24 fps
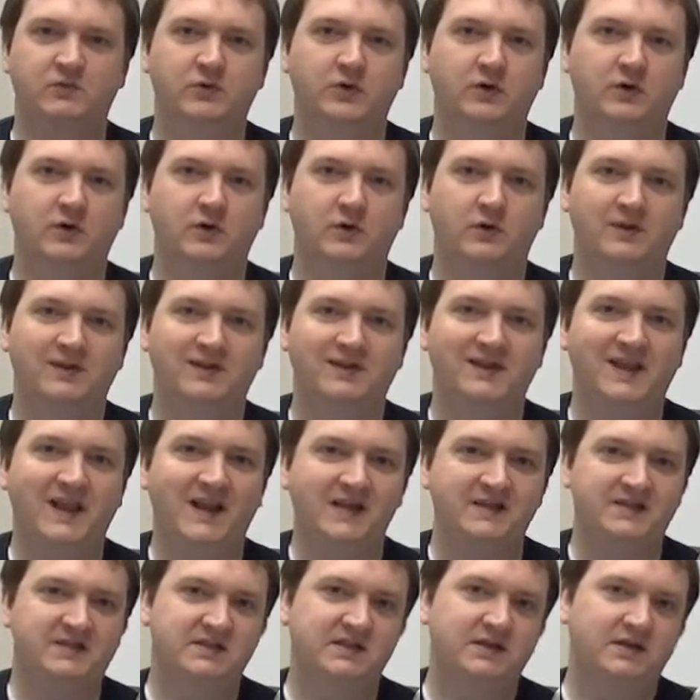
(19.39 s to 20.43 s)
We are
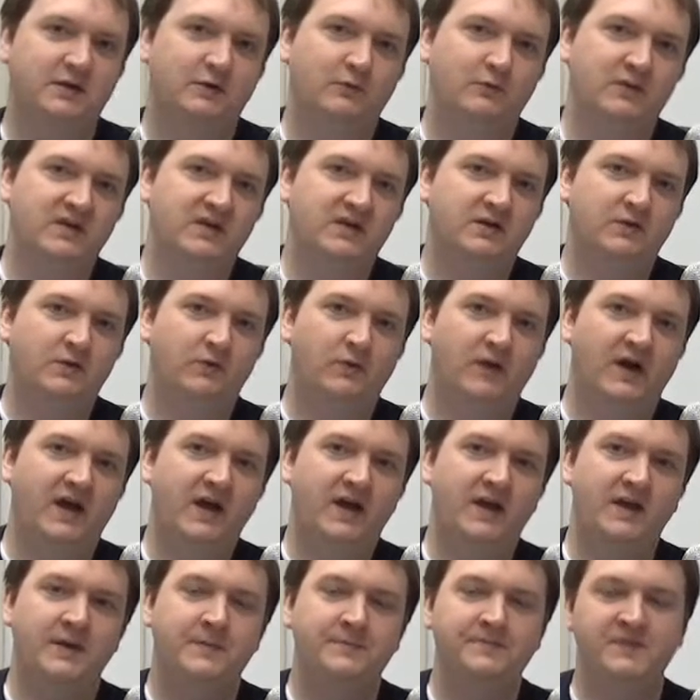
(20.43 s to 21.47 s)
less than a week
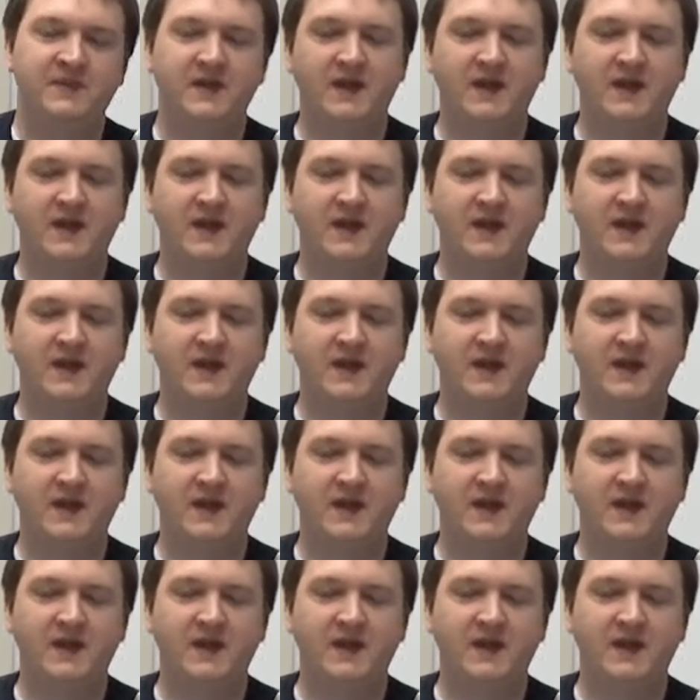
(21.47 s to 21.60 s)
away,